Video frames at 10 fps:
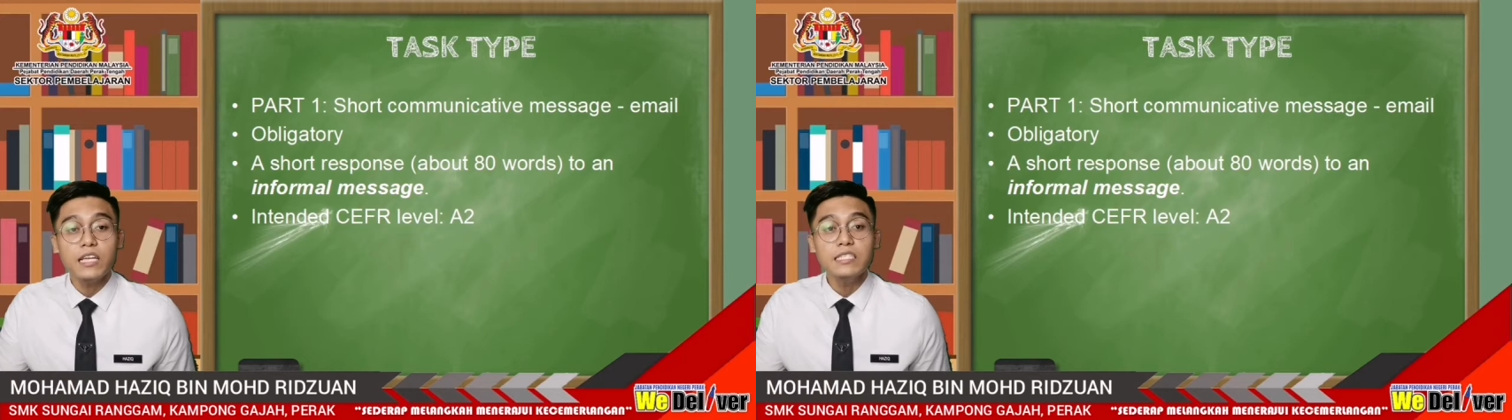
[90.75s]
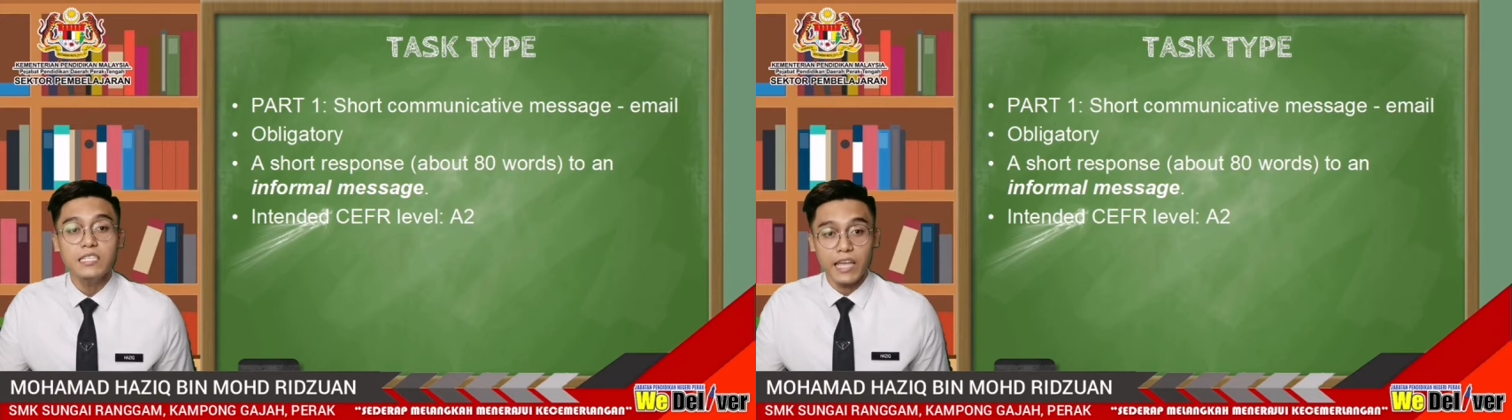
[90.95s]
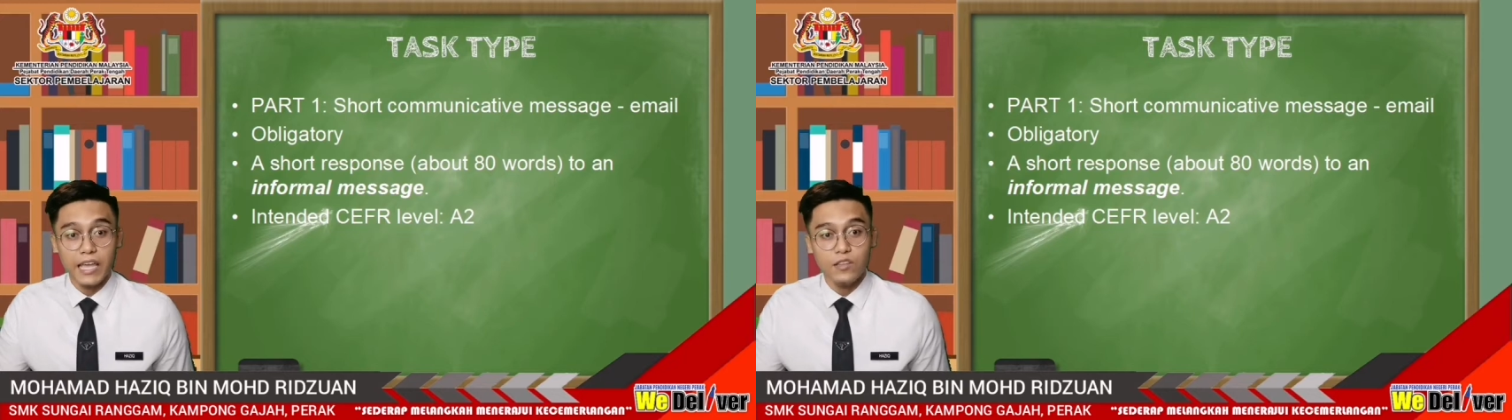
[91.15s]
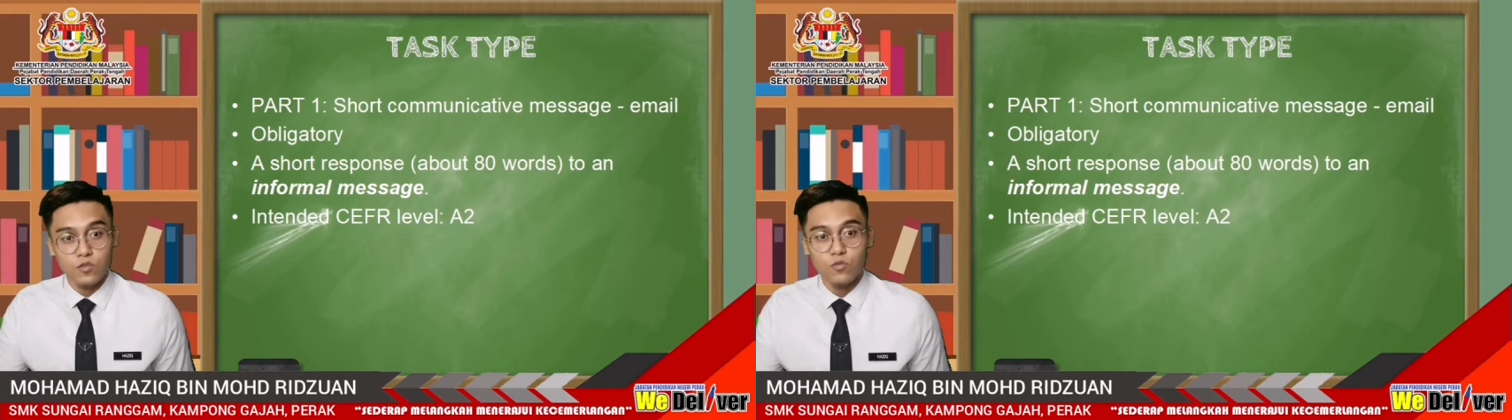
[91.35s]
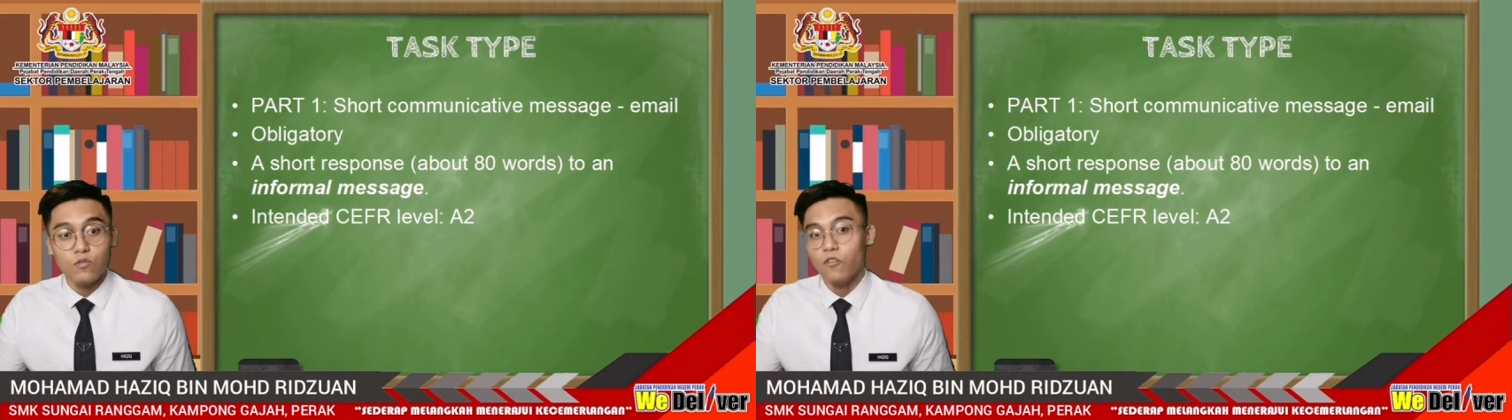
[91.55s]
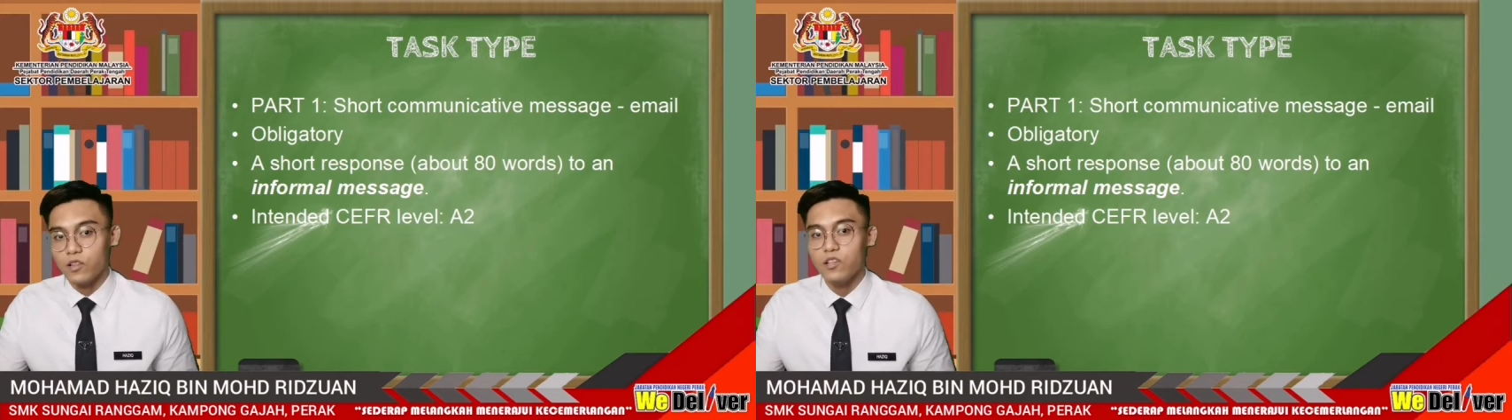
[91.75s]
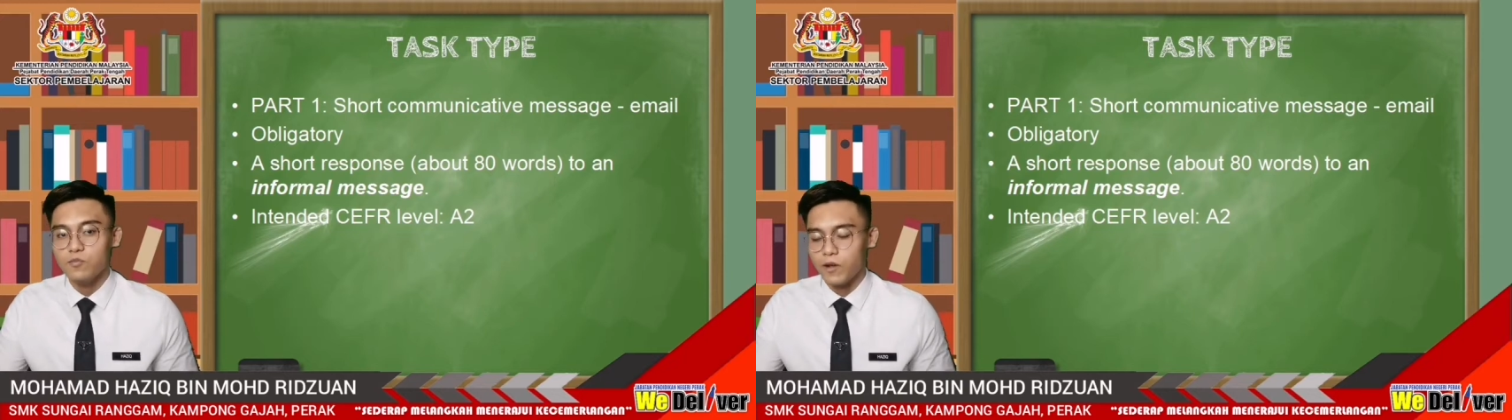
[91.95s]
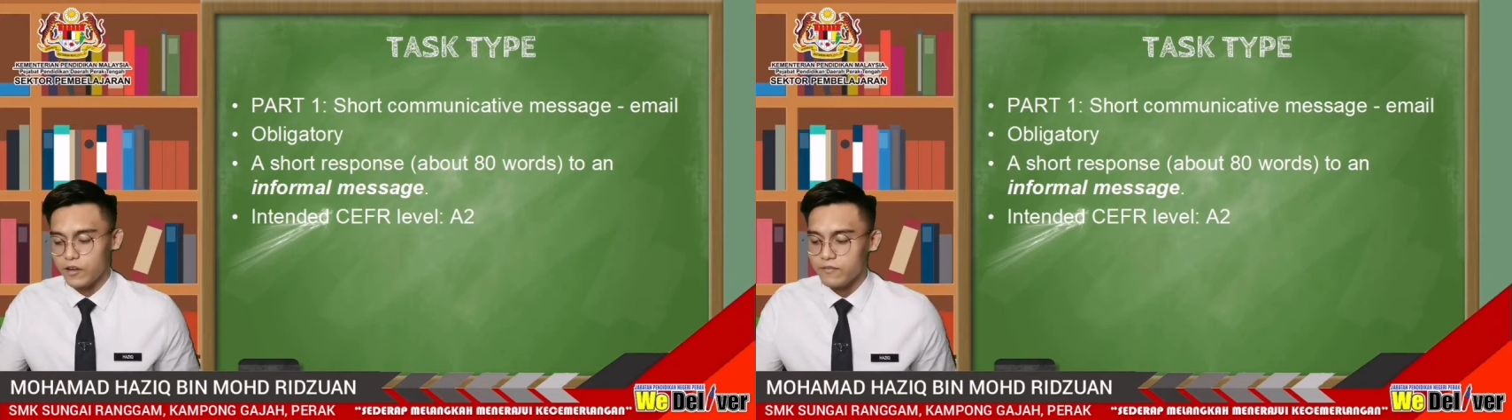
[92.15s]
is A2 for
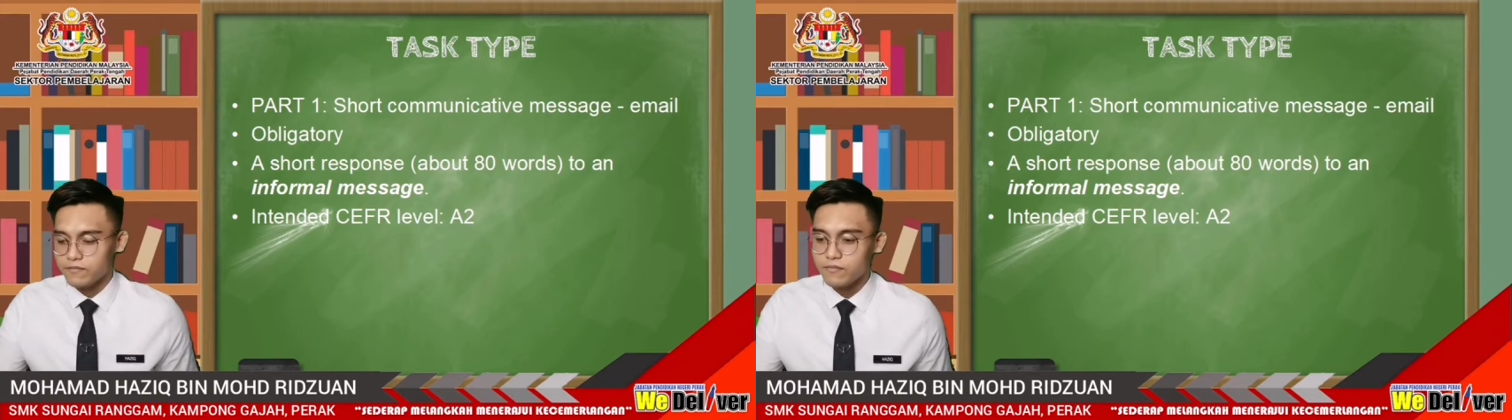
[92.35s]
this part.